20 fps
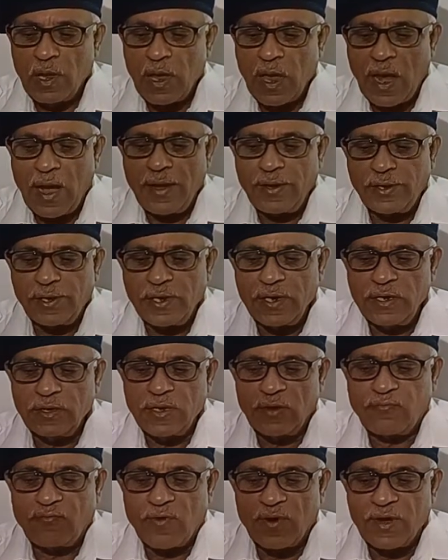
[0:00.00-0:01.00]
entry in
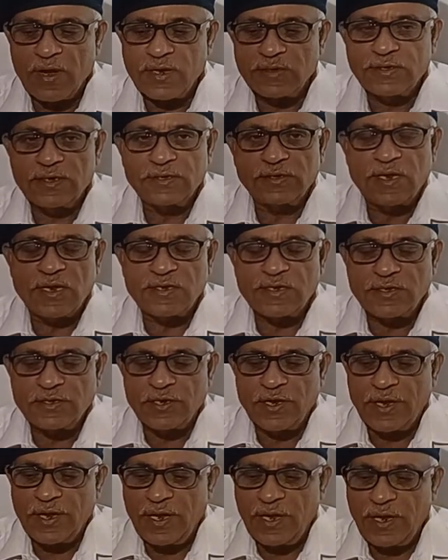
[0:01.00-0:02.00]
the furnace is
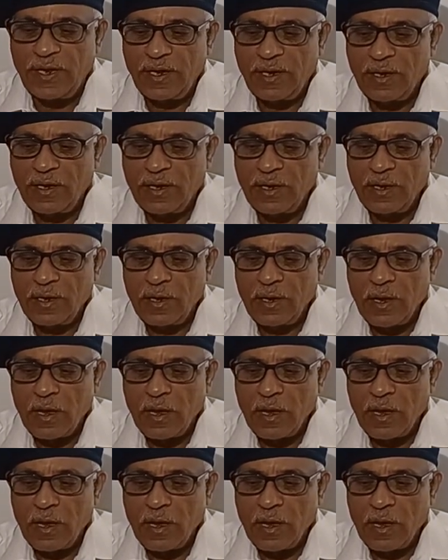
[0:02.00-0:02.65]
necessary